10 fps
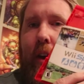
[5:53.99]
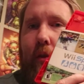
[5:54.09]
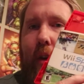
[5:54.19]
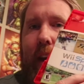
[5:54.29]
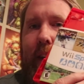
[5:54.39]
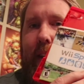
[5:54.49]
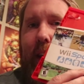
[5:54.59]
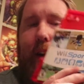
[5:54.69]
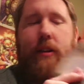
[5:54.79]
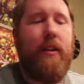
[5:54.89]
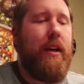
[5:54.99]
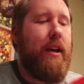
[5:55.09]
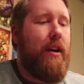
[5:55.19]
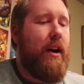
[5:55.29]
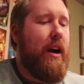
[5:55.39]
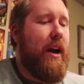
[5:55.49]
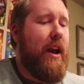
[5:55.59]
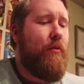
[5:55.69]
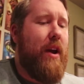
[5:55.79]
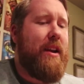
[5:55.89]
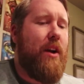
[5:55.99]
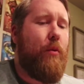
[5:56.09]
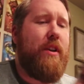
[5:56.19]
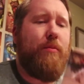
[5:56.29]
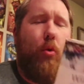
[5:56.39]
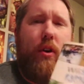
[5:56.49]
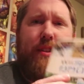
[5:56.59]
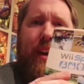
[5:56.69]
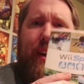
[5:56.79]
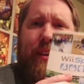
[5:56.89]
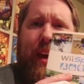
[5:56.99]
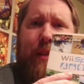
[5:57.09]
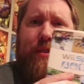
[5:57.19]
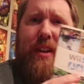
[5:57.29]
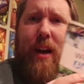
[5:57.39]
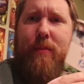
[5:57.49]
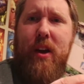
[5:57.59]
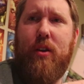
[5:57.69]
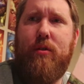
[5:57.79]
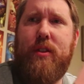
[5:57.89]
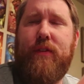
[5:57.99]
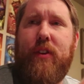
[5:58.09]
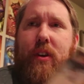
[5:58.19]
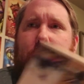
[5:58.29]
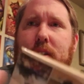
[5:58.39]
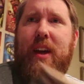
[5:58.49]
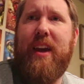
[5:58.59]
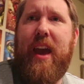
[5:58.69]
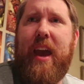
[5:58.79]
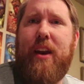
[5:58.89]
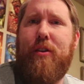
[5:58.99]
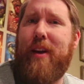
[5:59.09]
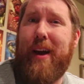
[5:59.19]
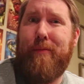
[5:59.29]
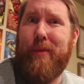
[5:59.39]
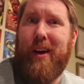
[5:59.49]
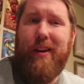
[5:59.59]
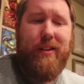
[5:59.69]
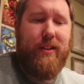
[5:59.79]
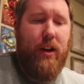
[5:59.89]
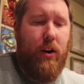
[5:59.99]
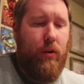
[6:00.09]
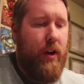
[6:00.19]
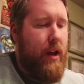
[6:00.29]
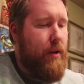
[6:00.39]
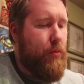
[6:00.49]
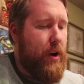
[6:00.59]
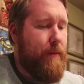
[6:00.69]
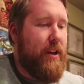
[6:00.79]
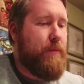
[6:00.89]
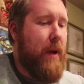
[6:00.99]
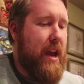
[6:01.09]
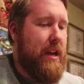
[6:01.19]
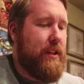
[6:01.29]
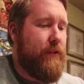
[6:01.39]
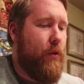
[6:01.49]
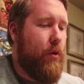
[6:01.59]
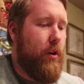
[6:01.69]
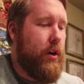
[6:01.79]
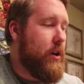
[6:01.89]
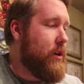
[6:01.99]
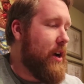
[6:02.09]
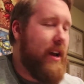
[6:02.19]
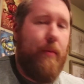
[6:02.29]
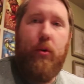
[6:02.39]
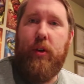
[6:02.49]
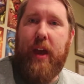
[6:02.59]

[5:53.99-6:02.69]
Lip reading: right in there. And right now, Wii Sports at GameStop goes for like $8 or $9. So pretty much pays for a couple of